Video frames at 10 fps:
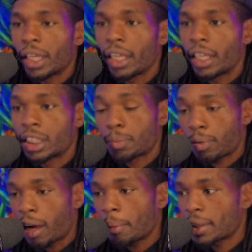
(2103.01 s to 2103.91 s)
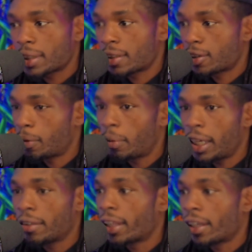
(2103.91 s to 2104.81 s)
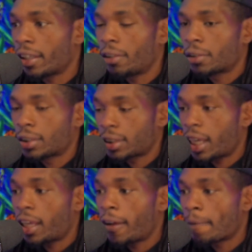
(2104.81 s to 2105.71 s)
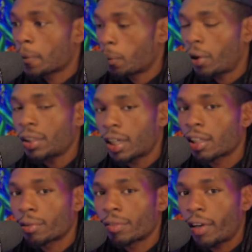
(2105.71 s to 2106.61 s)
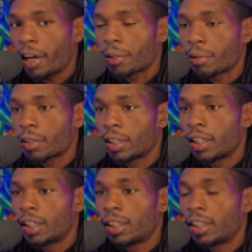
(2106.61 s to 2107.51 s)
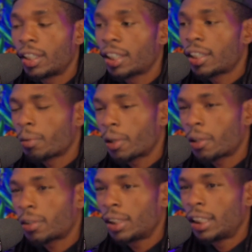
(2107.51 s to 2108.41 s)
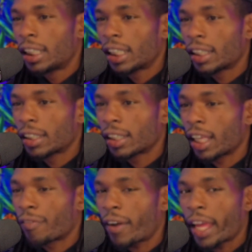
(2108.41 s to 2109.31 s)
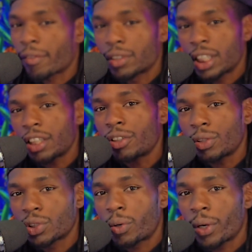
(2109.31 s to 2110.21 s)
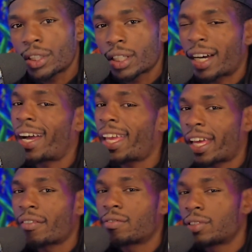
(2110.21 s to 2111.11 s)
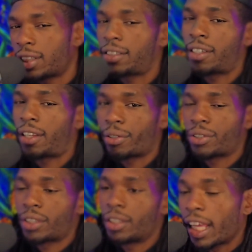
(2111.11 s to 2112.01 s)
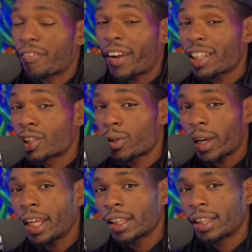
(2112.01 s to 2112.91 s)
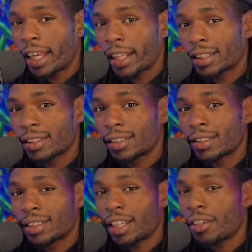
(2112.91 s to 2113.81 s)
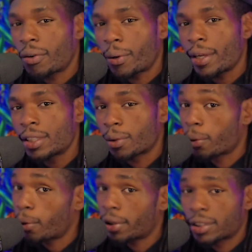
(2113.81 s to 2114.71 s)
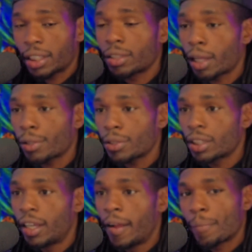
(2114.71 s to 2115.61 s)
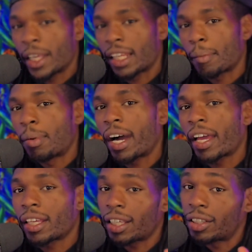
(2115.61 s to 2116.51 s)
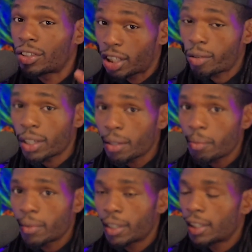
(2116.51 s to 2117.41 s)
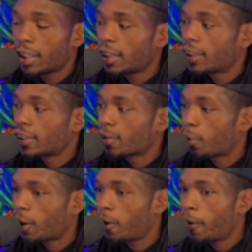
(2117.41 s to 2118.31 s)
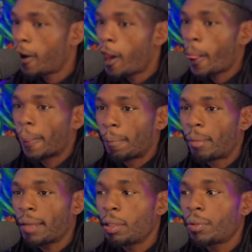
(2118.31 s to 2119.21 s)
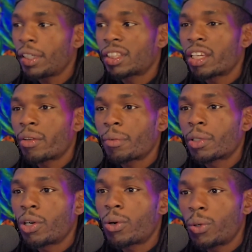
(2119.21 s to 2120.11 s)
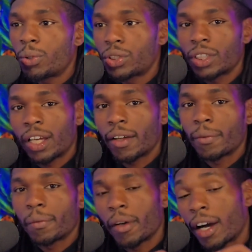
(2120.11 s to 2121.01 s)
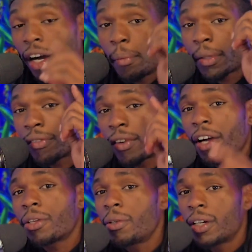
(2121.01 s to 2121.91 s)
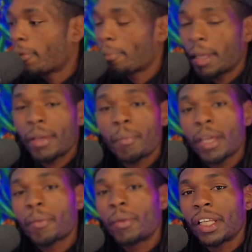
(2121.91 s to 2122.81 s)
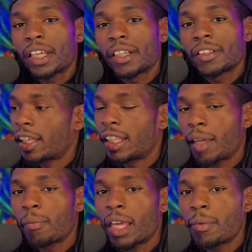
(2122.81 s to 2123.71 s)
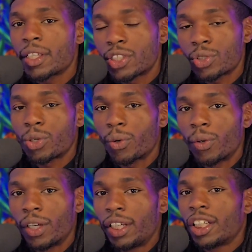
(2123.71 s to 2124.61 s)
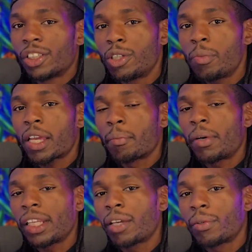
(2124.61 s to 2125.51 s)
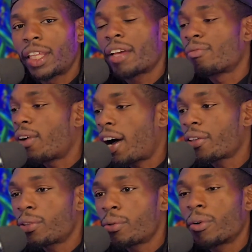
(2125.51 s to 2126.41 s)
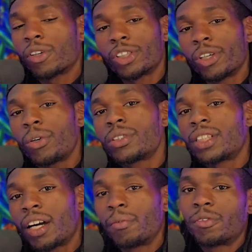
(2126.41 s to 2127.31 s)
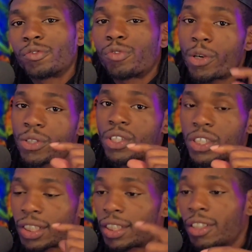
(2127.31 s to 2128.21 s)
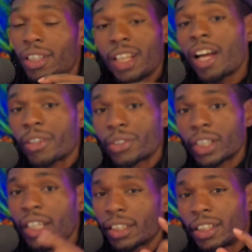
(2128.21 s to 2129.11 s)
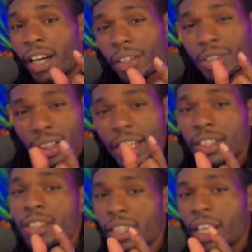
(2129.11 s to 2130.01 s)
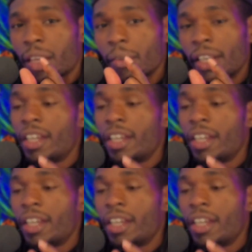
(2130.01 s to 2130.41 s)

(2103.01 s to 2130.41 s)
It is promised to me that it'll stay $1 in value. Well, if I have 10 of those coins, I have $10. If I trade that 10 coins or $10 and I buy Ethereum, well, maybe when Ethereum goes up in value, maybe I make money. And that maybe is true. You make money when that value goes up versus the dollars. The dollar stays the same.